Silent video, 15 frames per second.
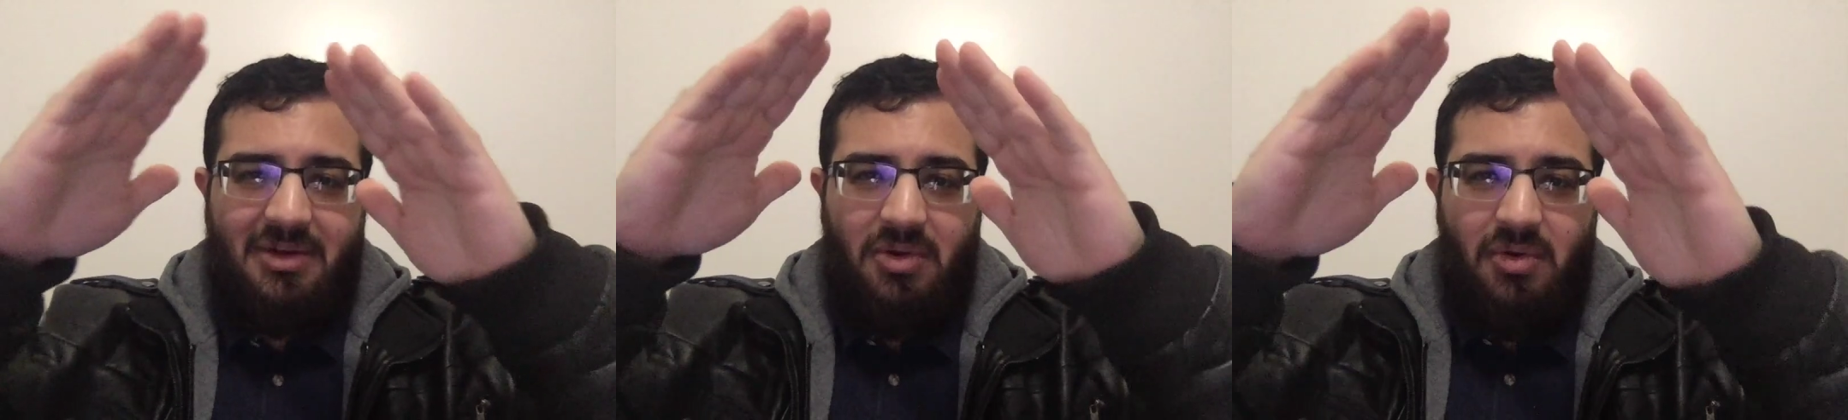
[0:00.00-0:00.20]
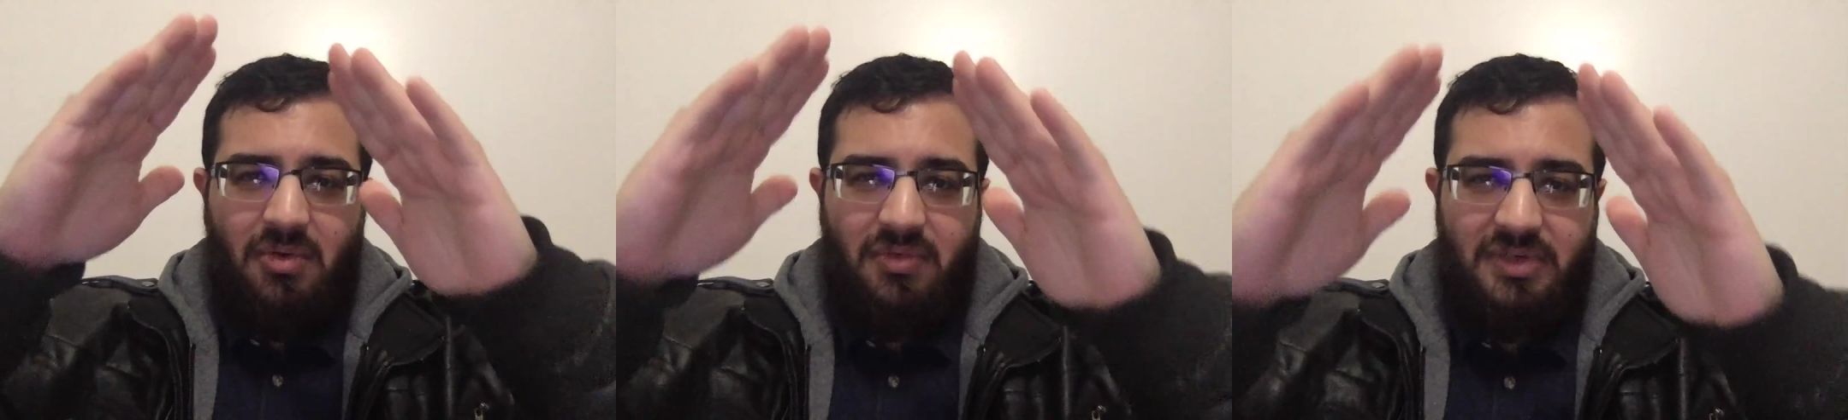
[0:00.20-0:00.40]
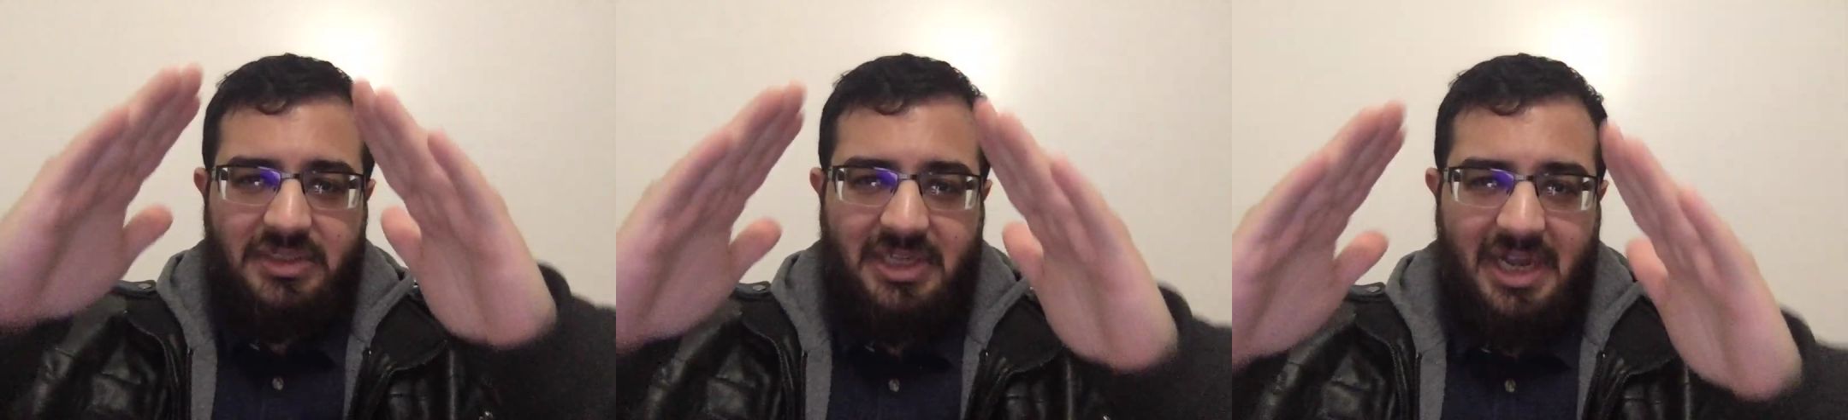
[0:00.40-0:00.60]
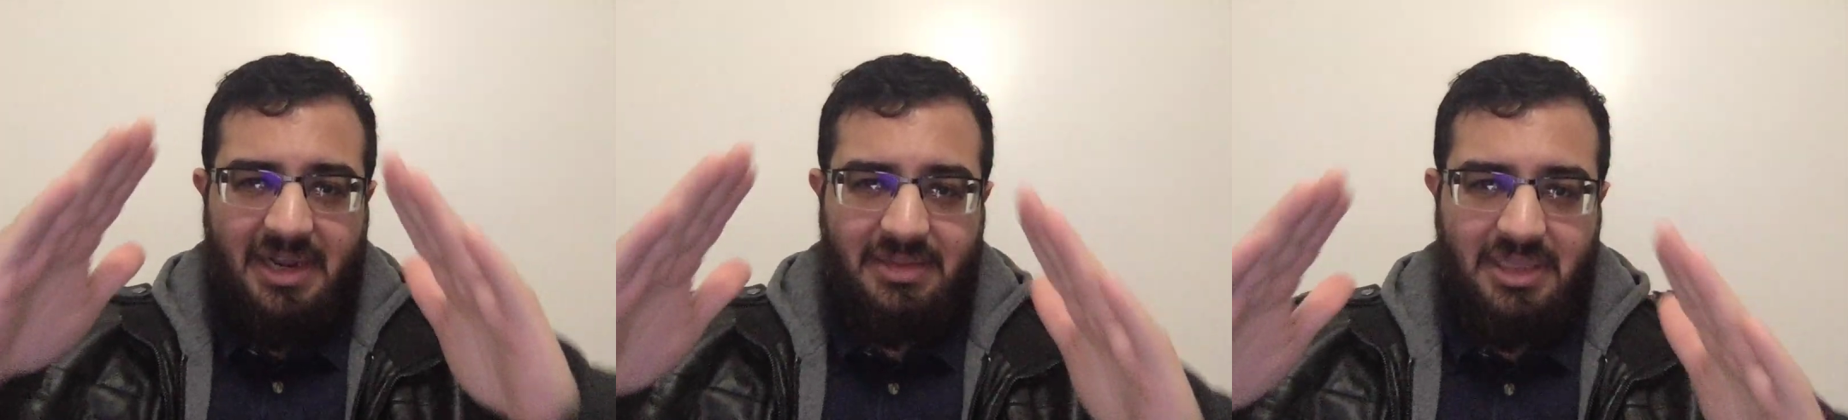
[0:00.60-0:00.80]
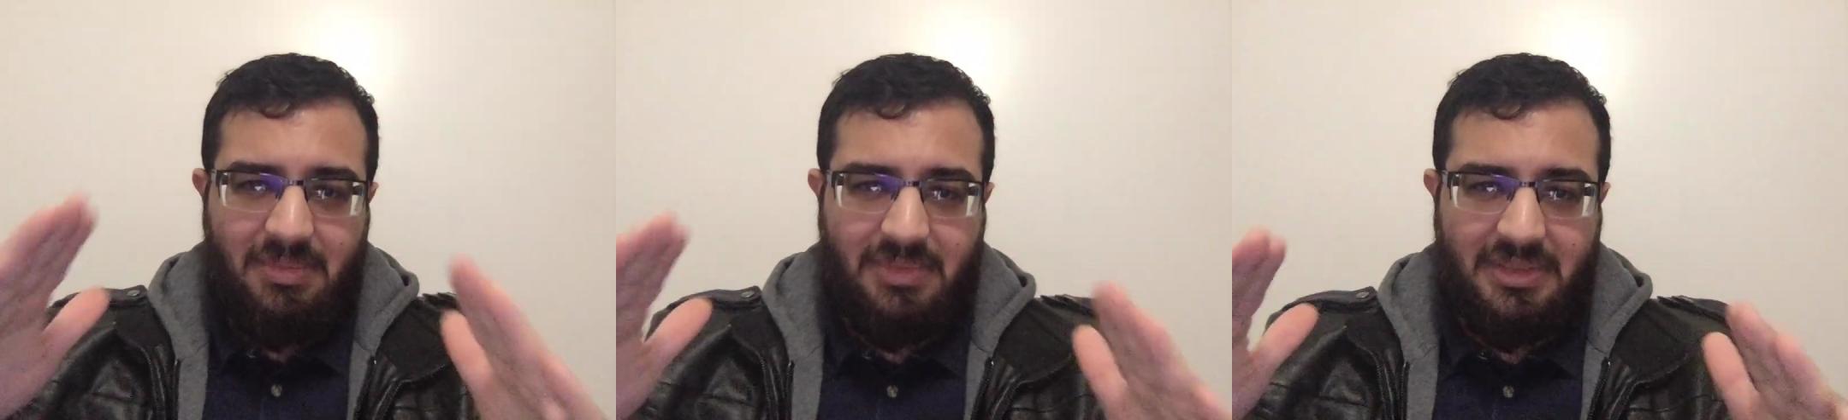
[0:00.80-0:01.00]
over
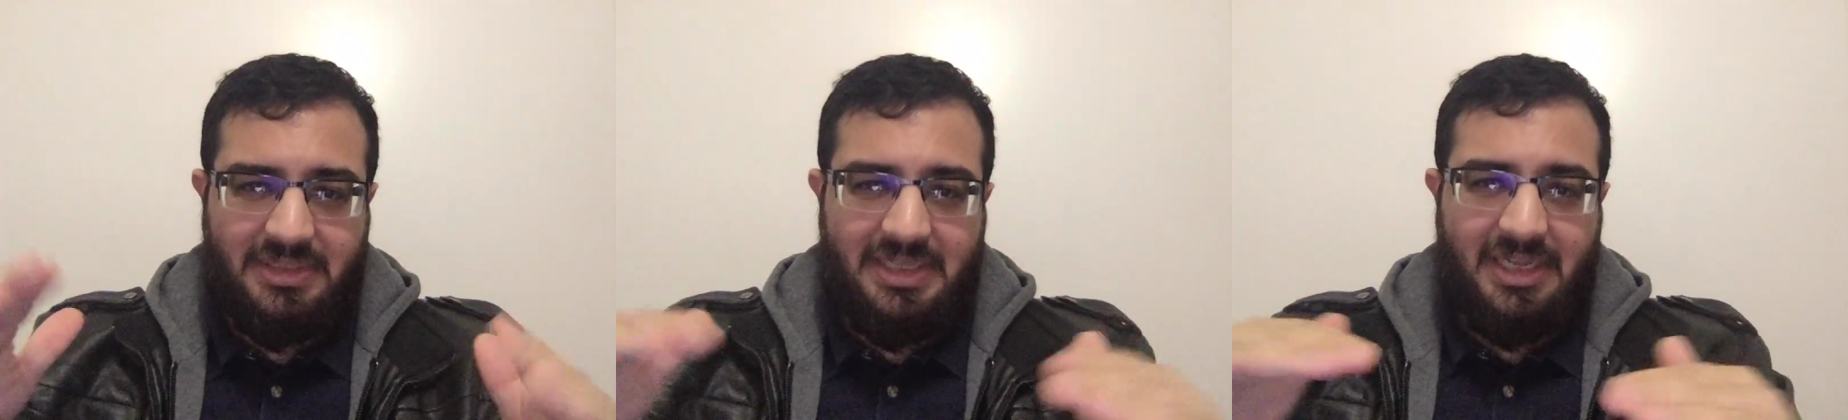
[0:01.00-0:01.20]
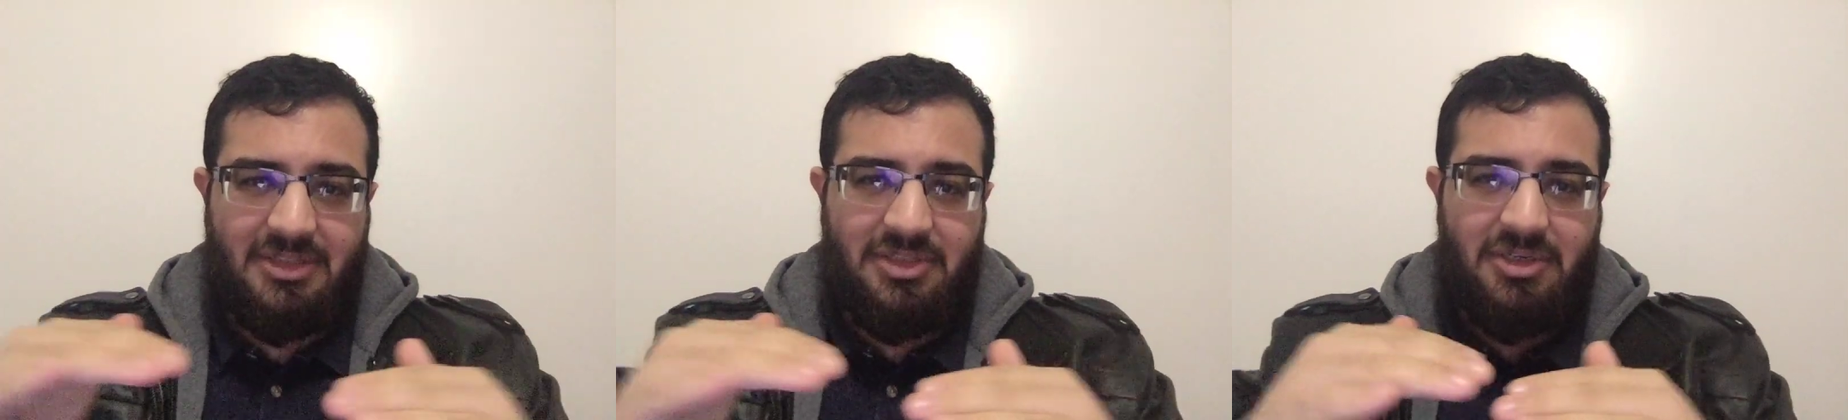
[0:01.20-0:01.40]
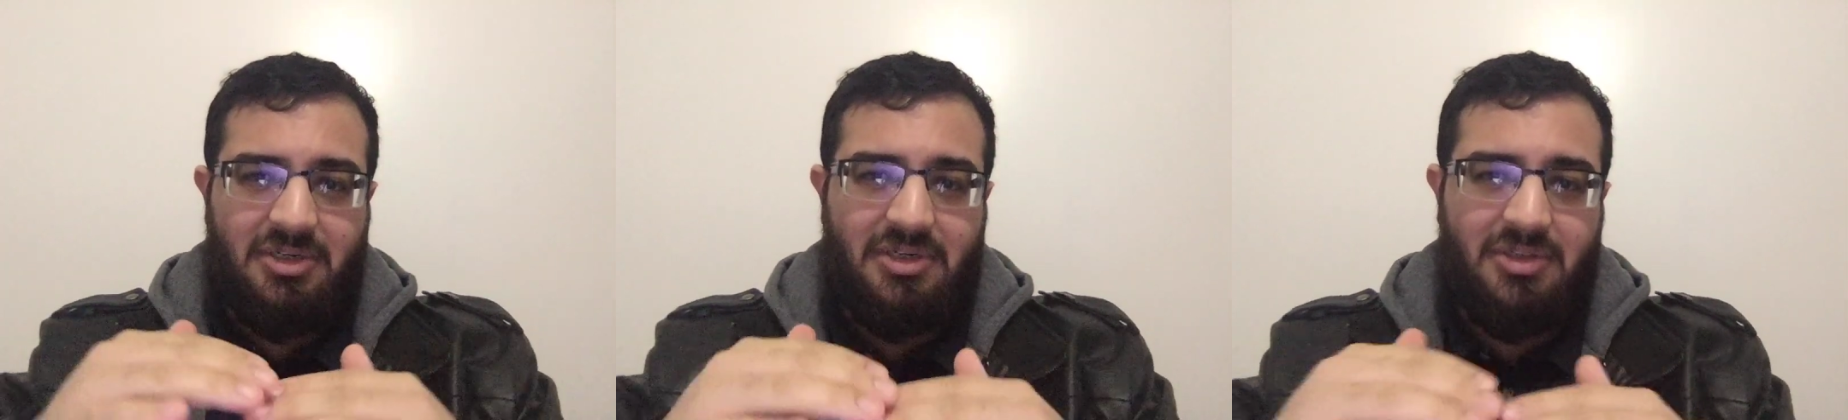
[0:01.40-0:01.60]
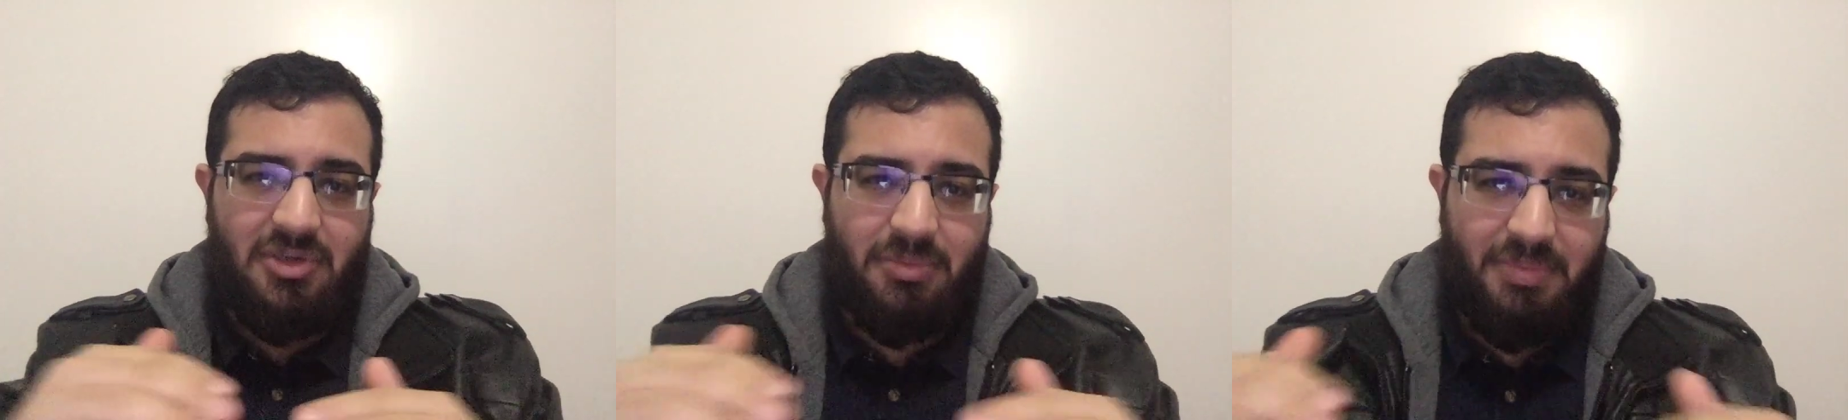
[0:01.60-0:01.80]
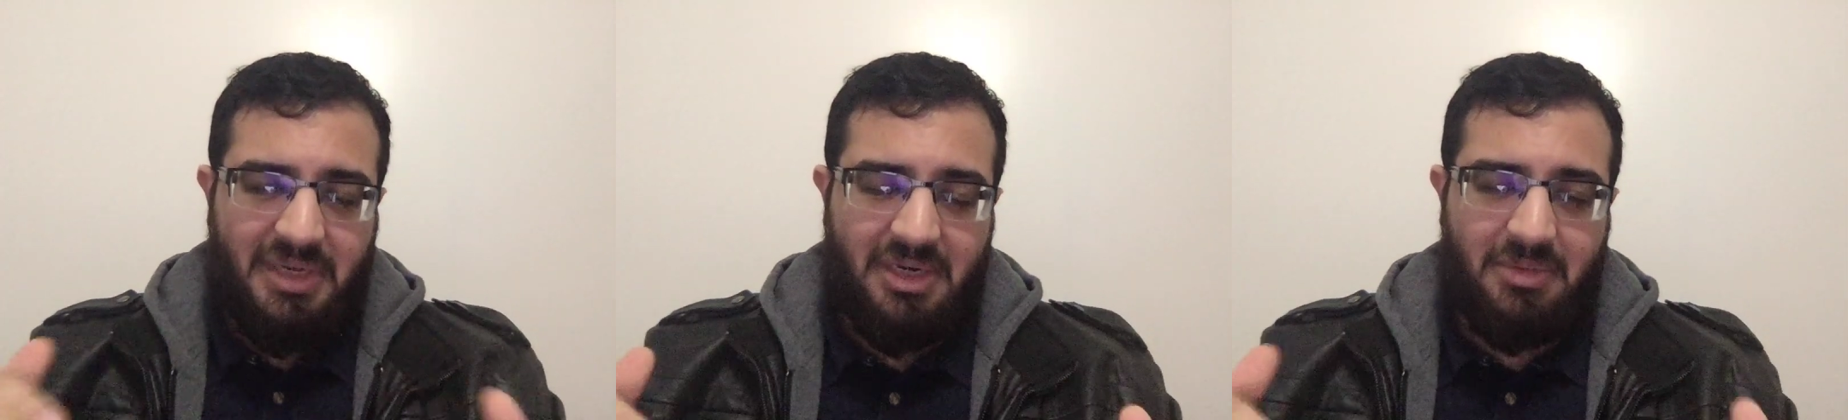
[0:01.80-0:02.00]
time they build out their,
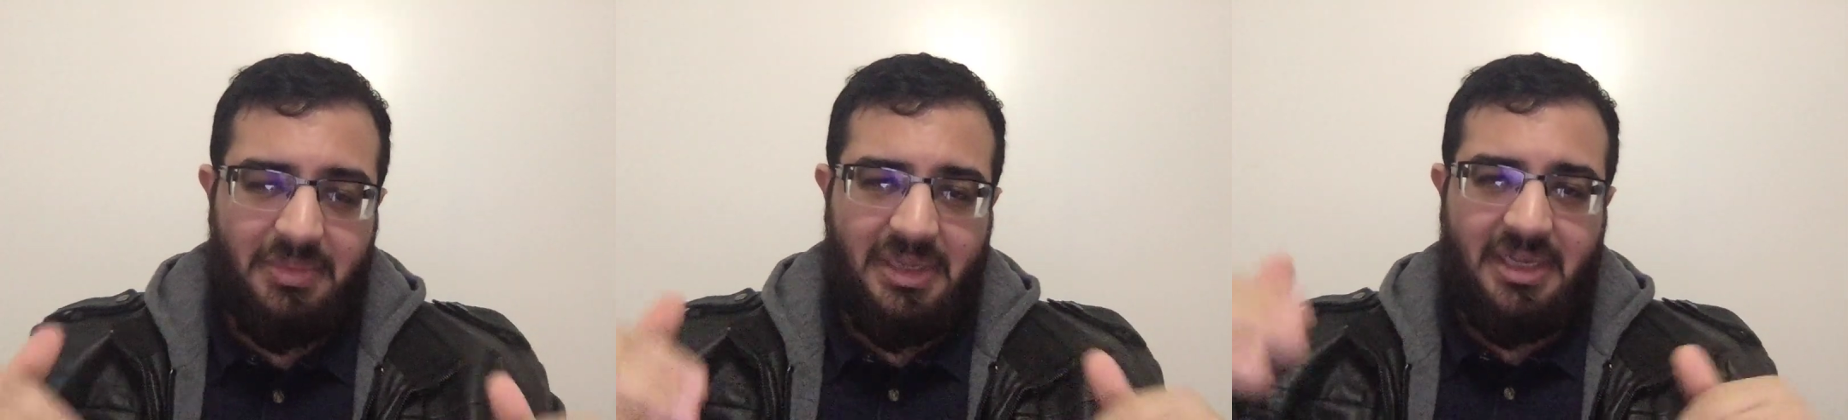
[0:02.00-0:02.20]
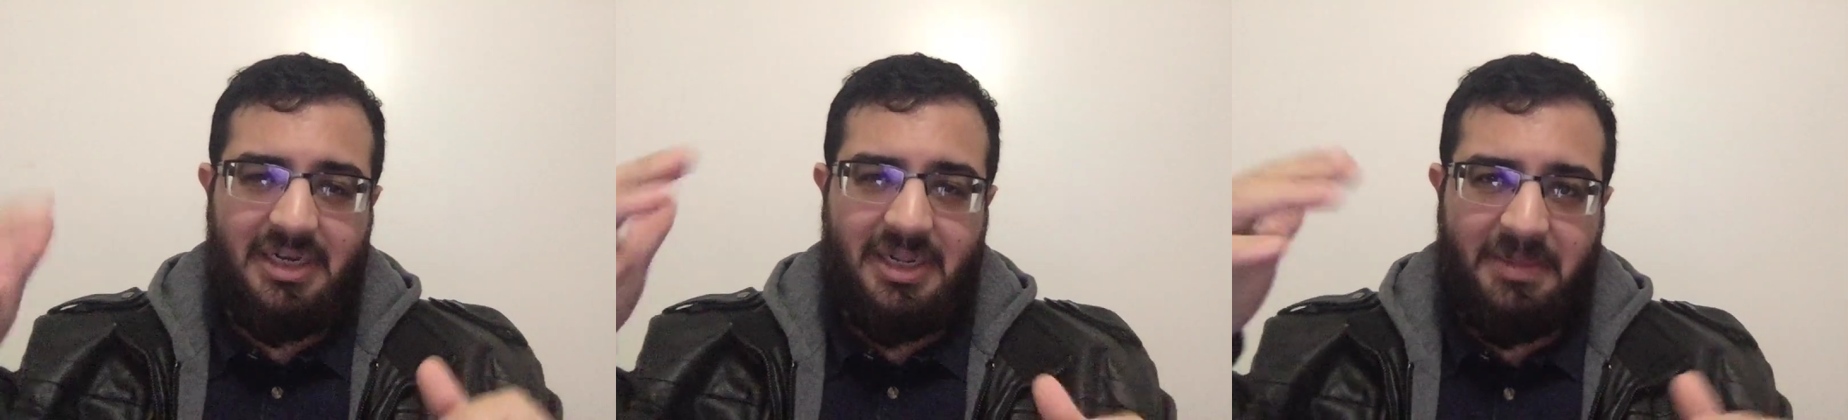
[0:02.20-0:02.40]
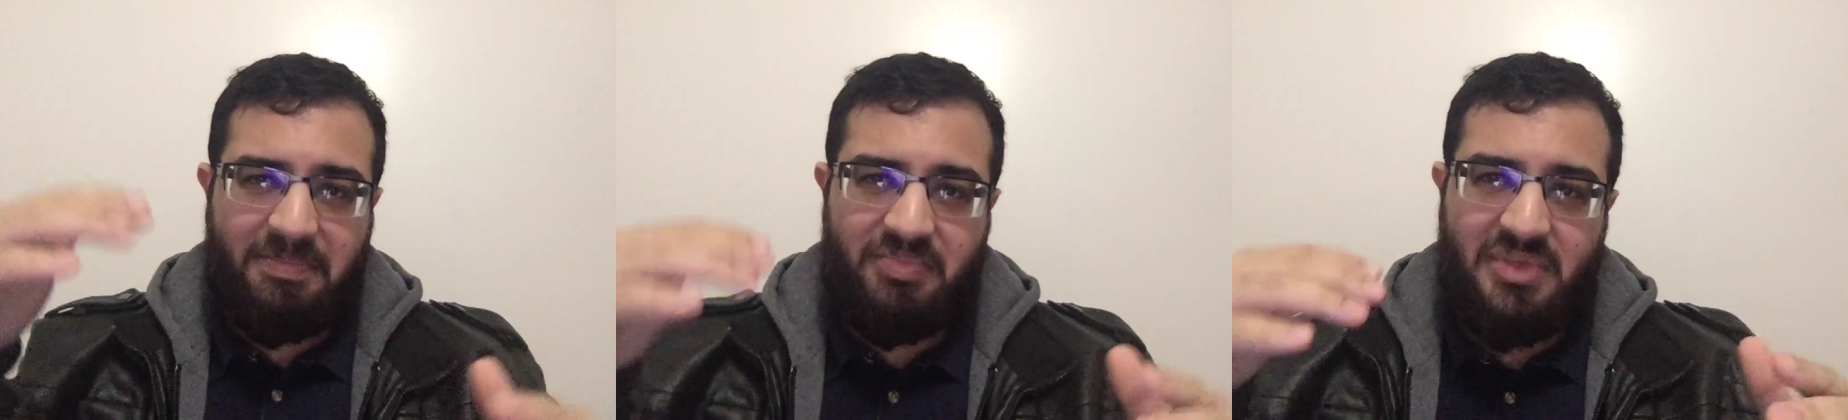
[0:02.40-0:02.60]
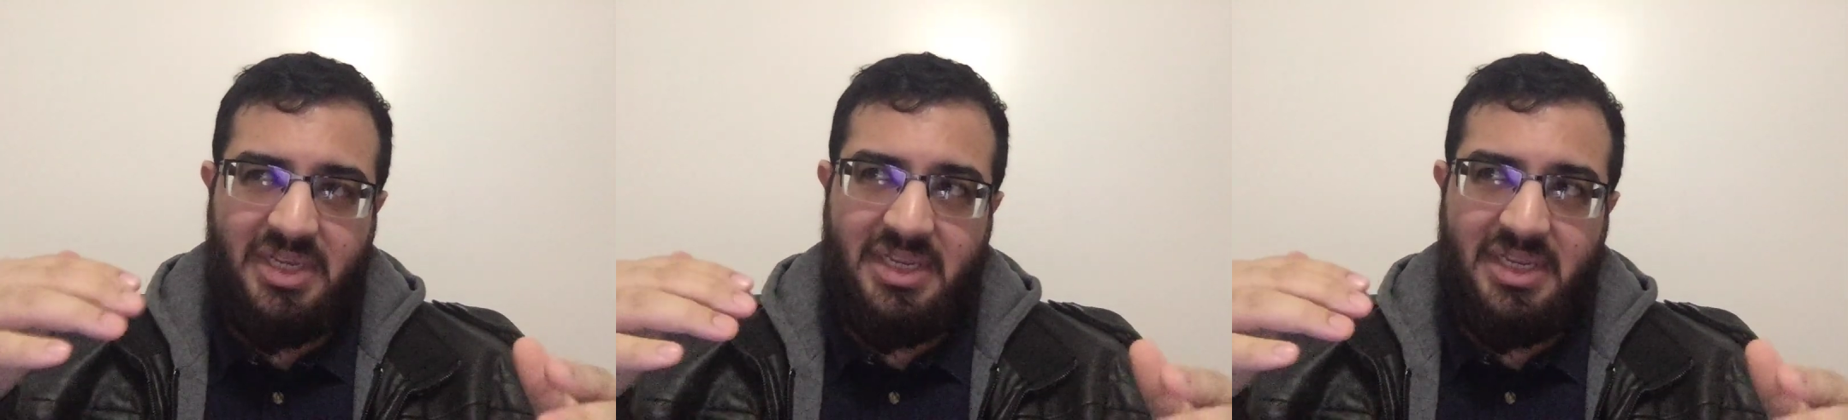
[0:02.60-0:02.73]
their pyramid and